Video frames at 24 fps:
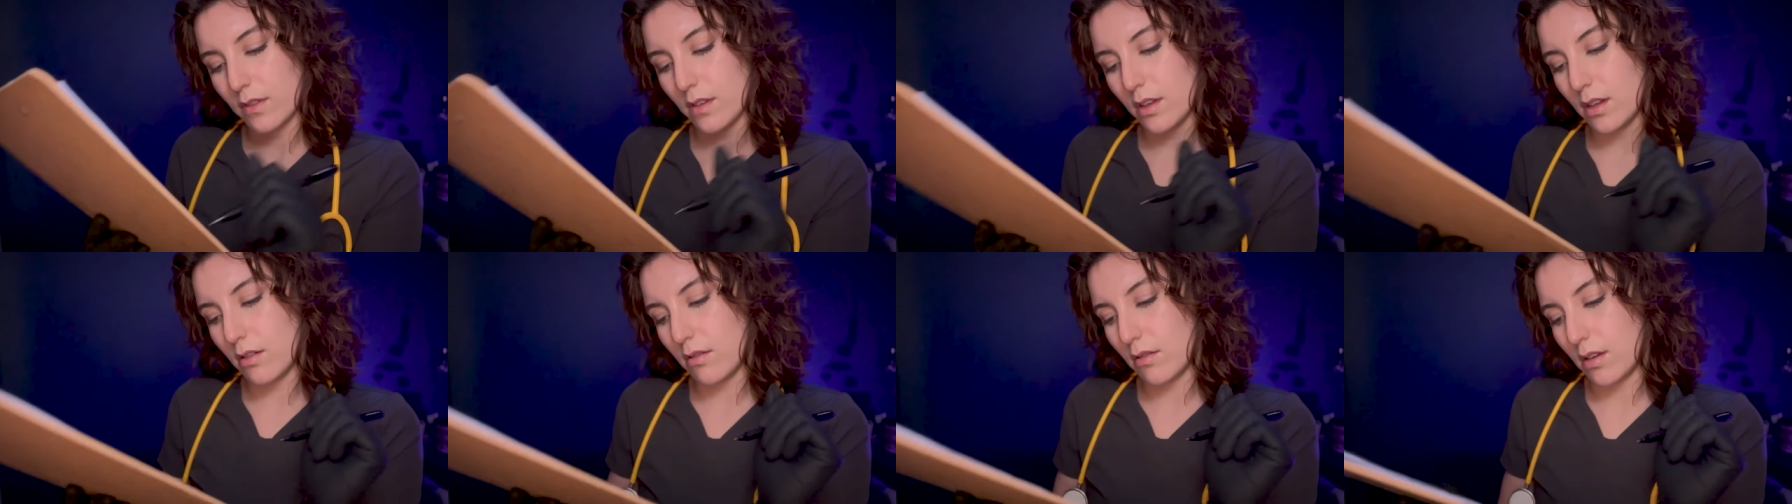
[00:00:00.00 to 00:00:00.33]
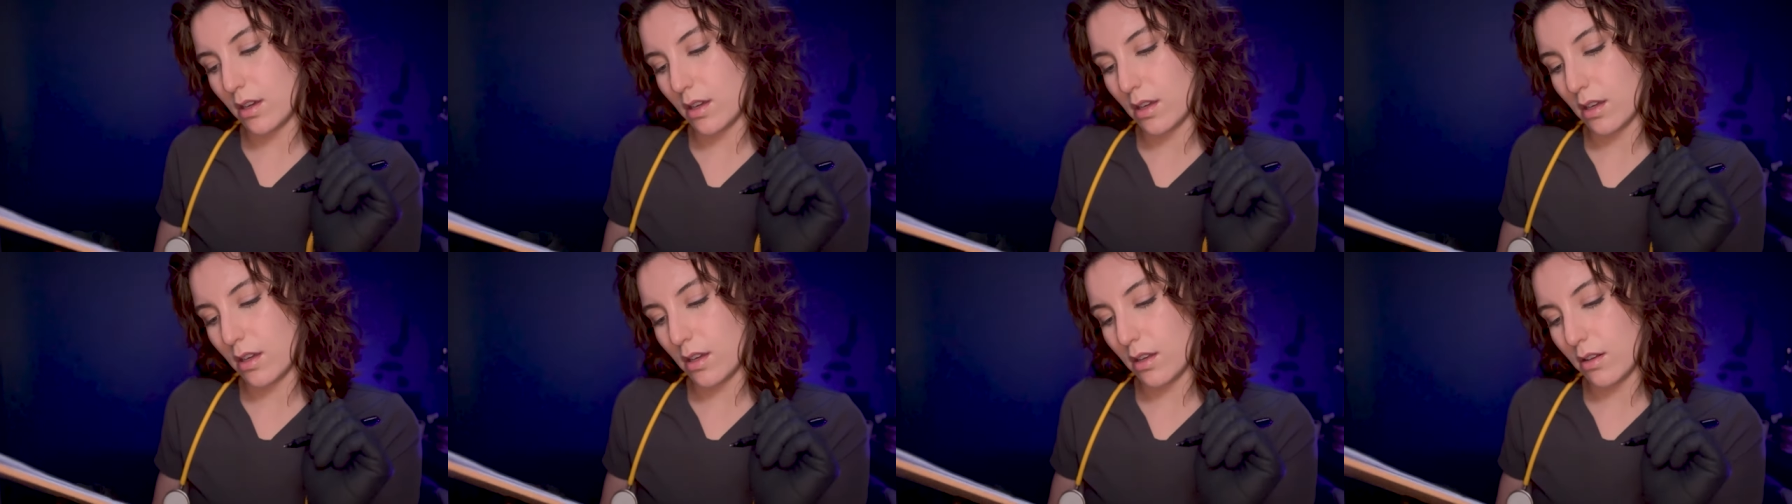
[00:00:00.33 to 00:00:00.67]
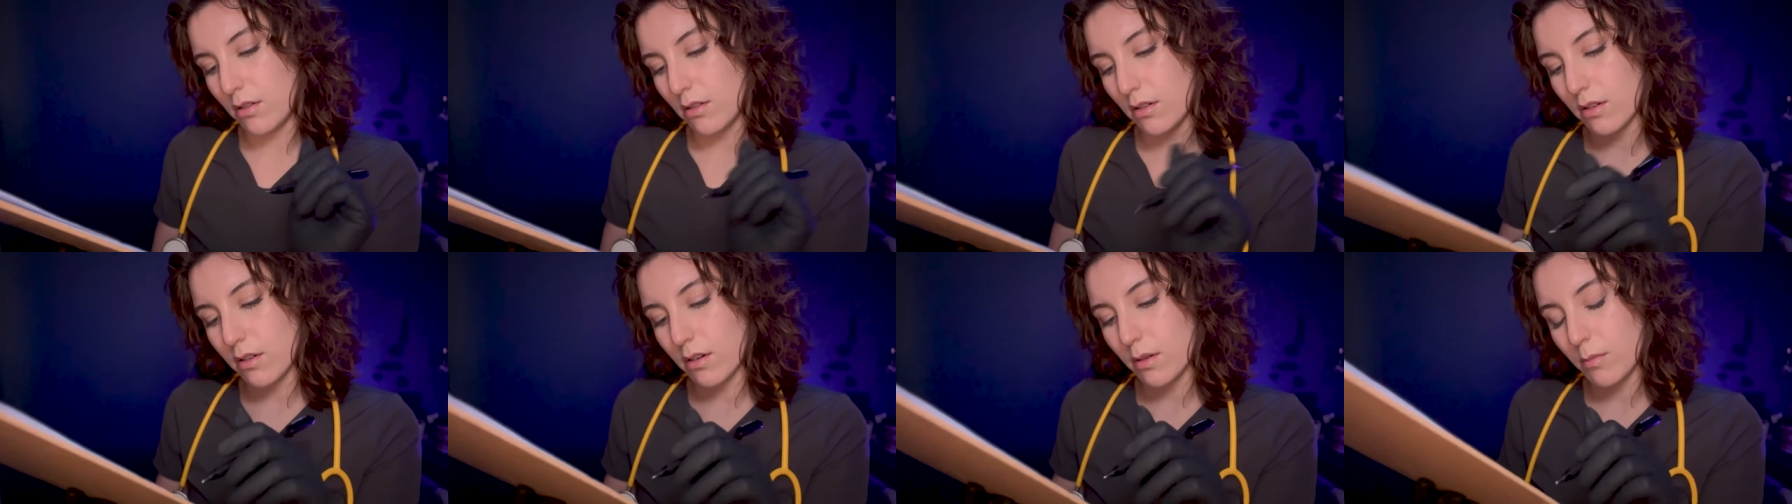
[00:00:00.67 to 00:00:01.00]
Okay, and
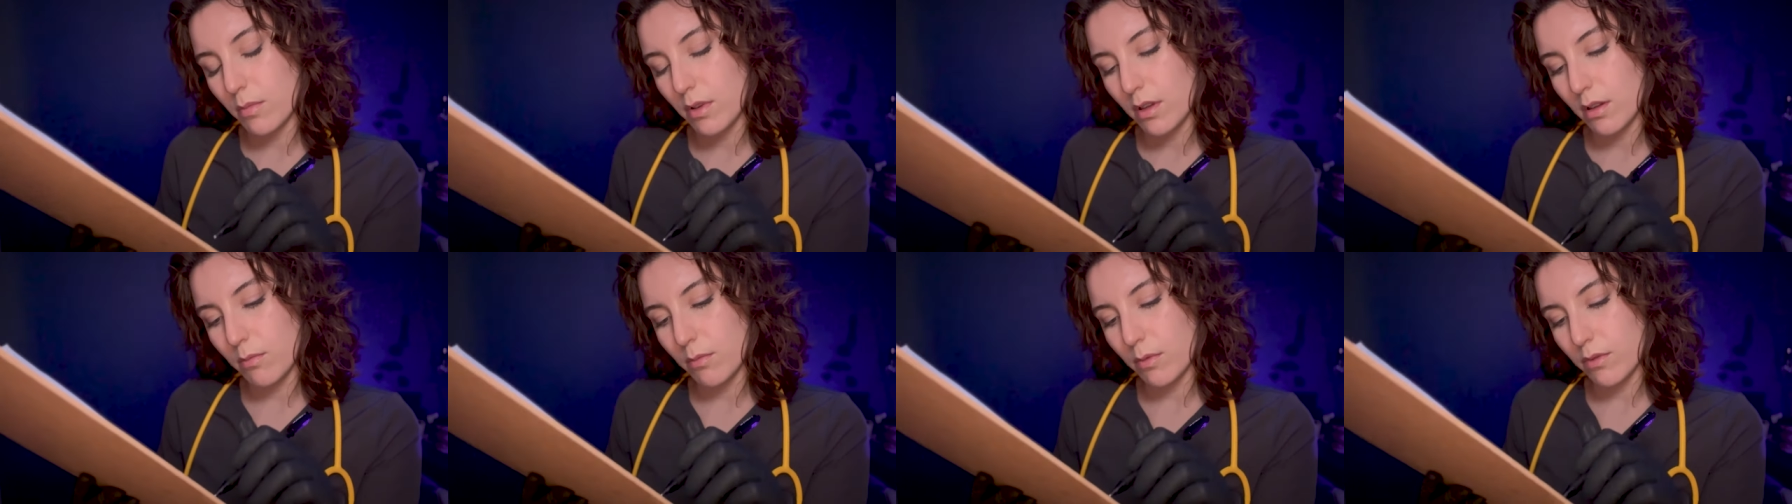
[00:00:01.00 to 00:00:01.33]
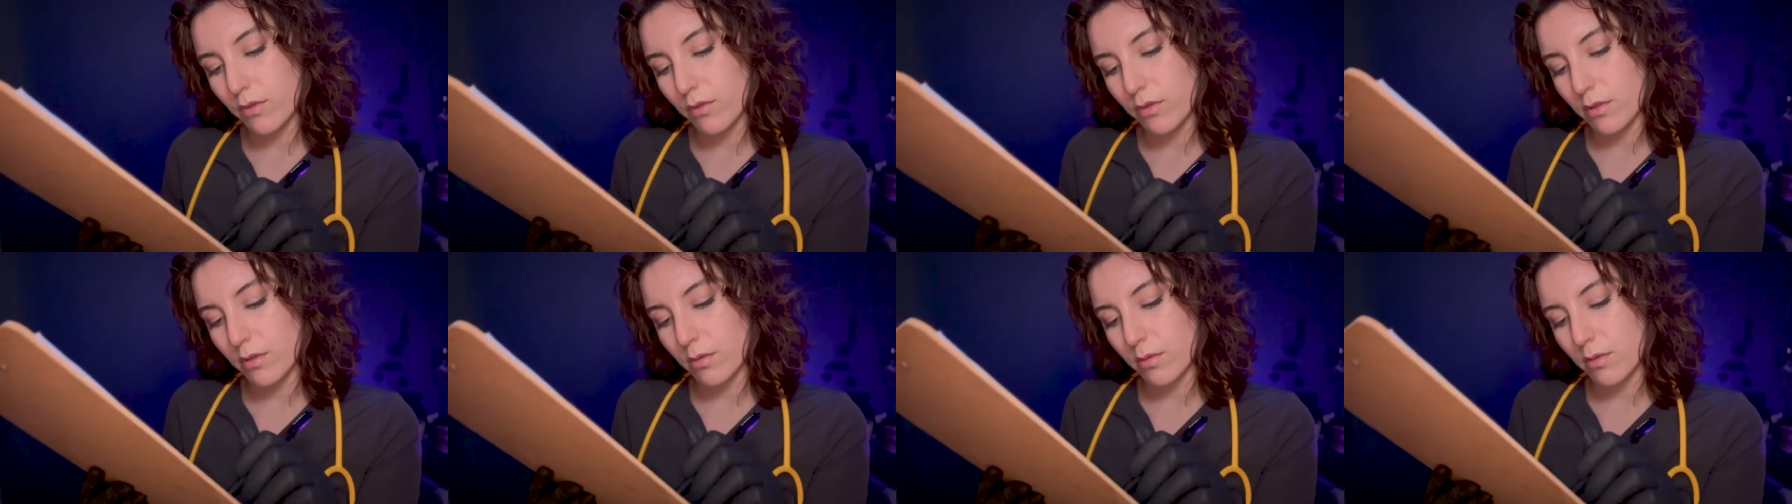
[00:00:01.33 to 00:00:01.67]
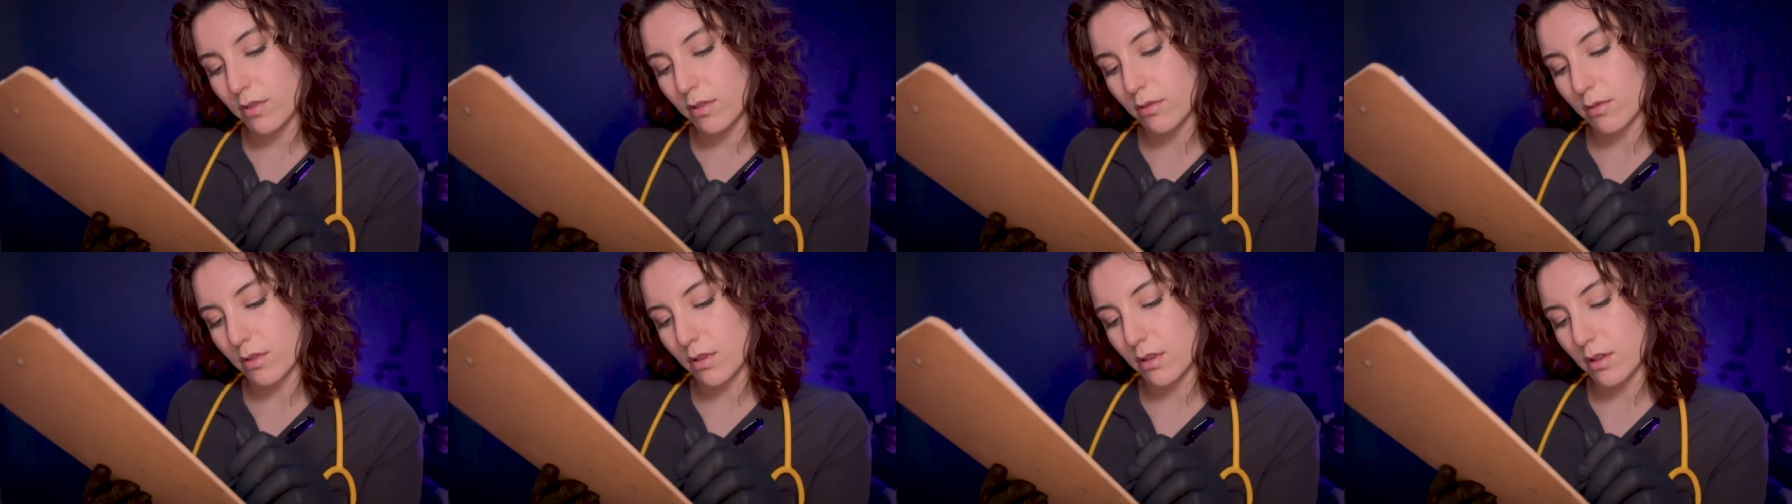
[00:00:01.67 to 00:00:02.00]
your heartbeat before
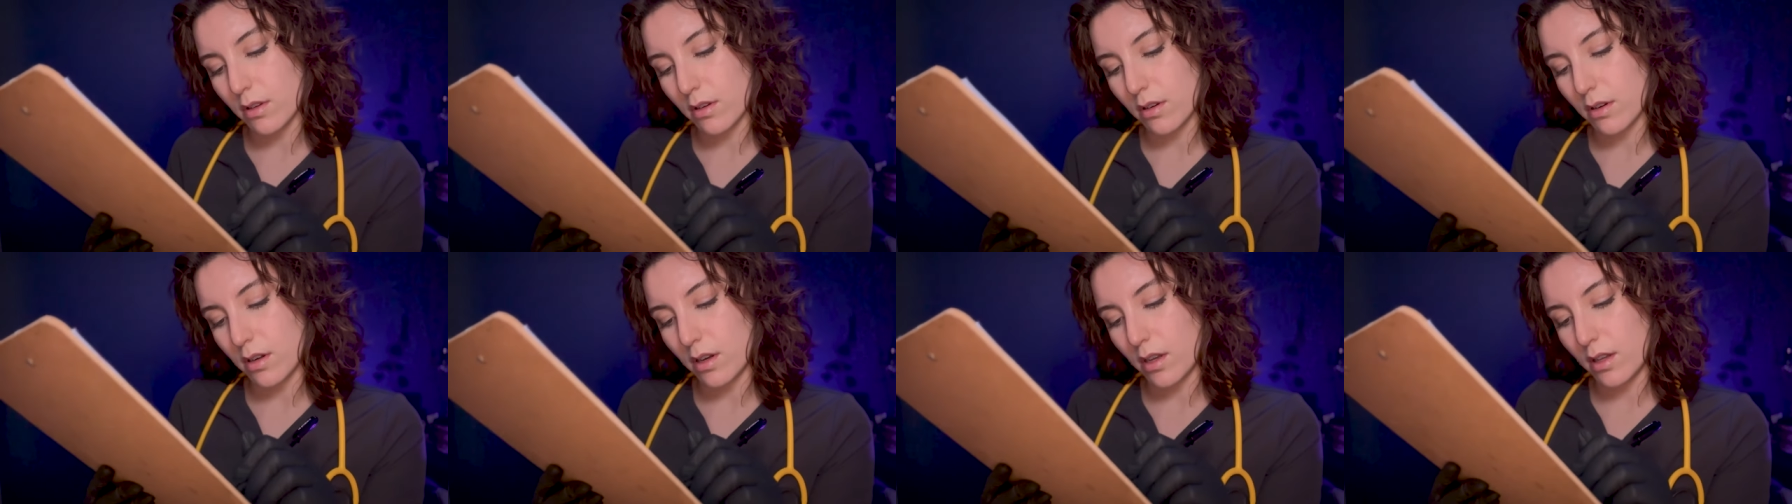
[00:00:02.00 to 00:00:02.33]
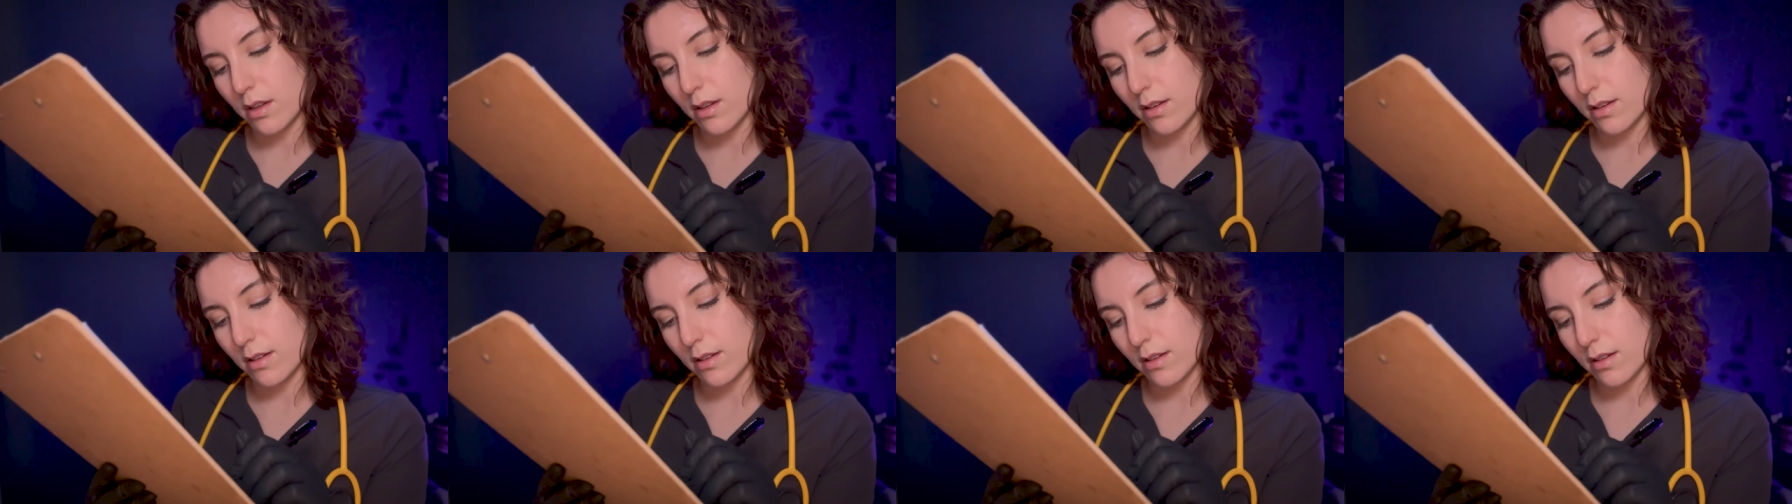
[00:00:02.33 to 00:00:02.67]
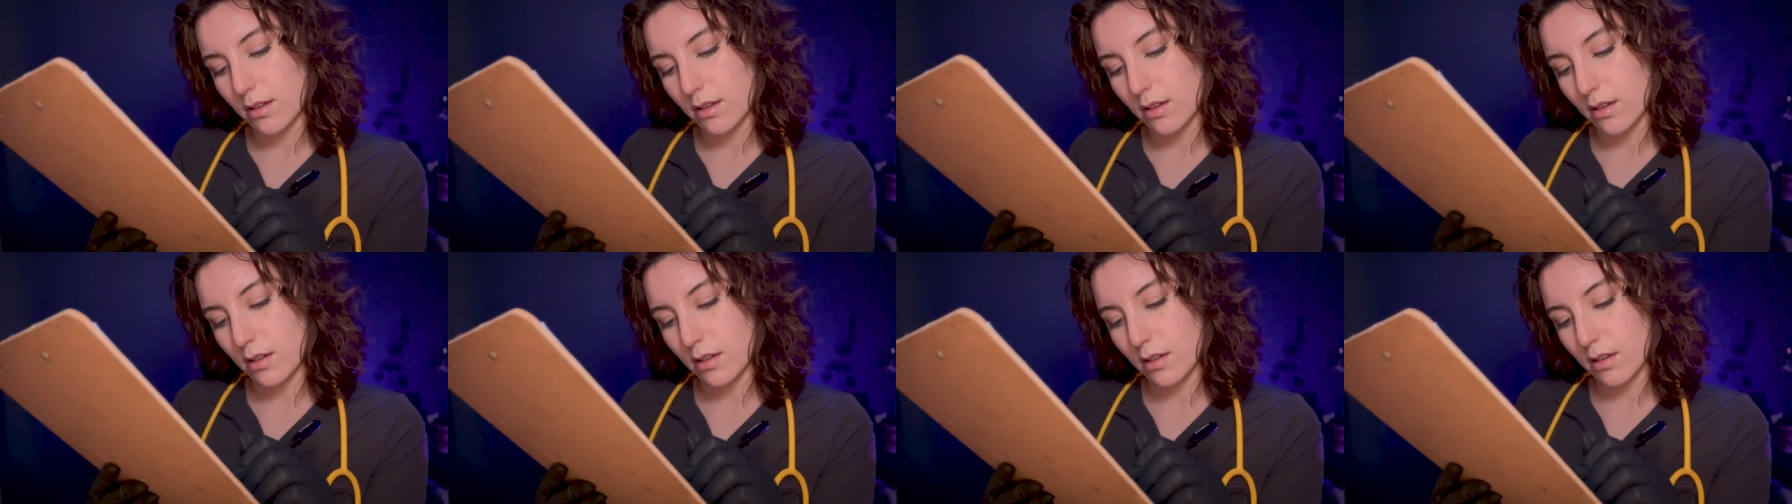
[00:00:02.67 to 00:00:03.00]
was
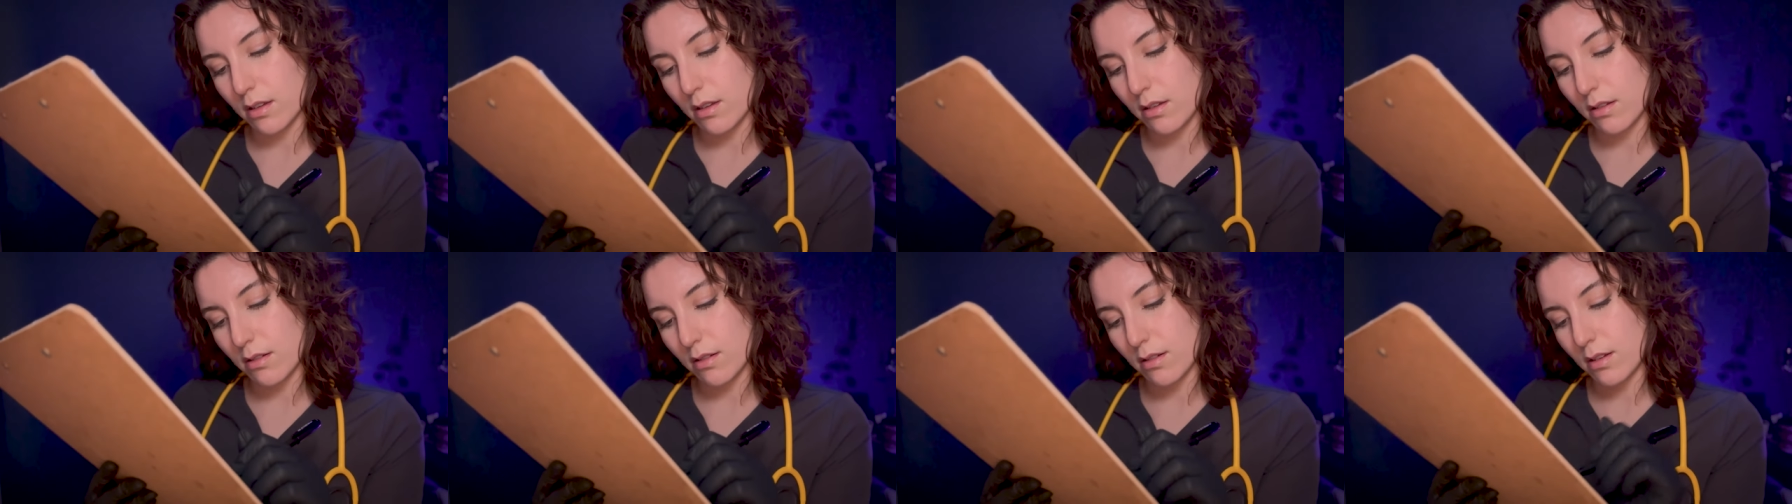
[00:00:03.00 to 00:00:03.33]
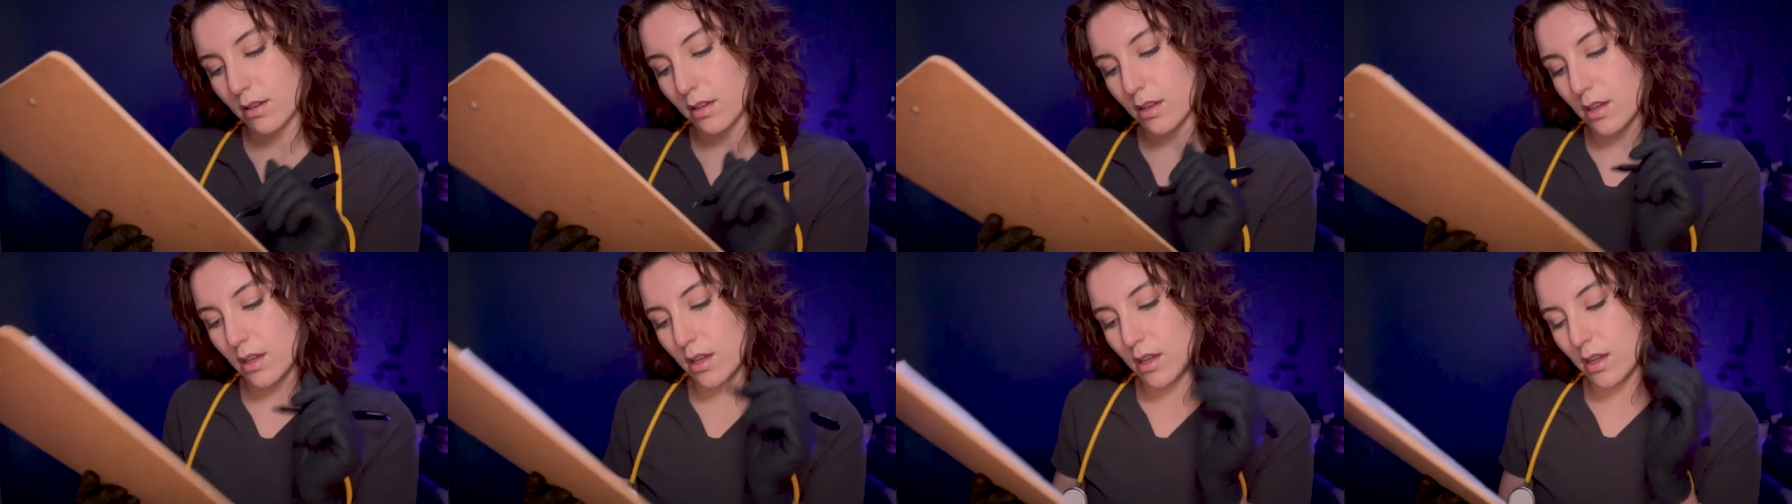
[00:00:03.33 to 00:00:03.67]
136.